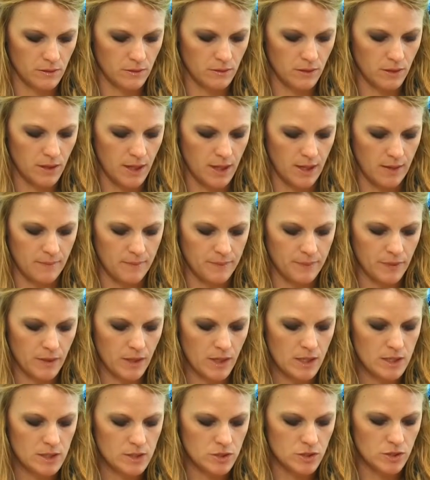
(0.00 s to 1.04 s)
Okay,
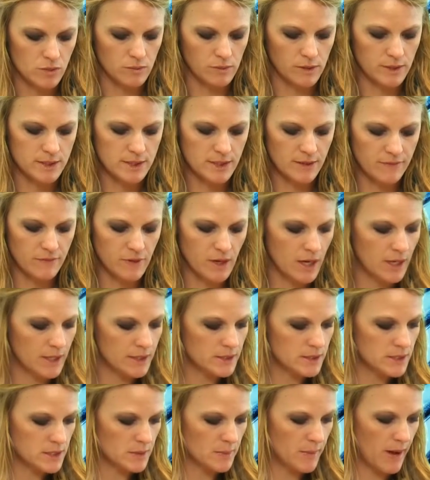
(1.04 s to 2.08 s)
so once I've
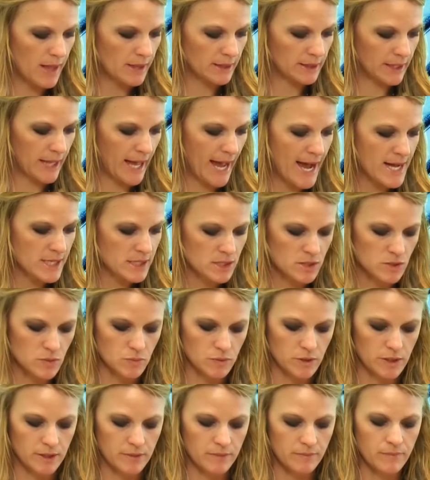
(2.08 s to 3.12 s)
gotten to my last
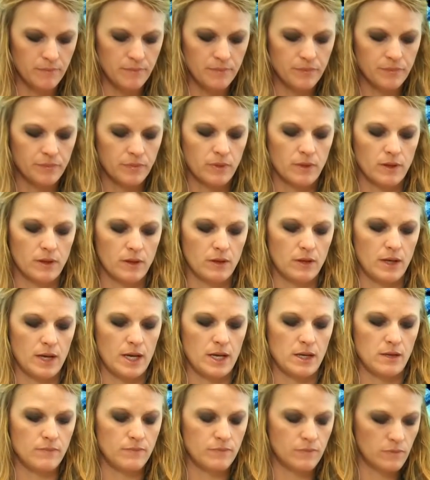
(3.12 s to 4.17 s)
one, okay,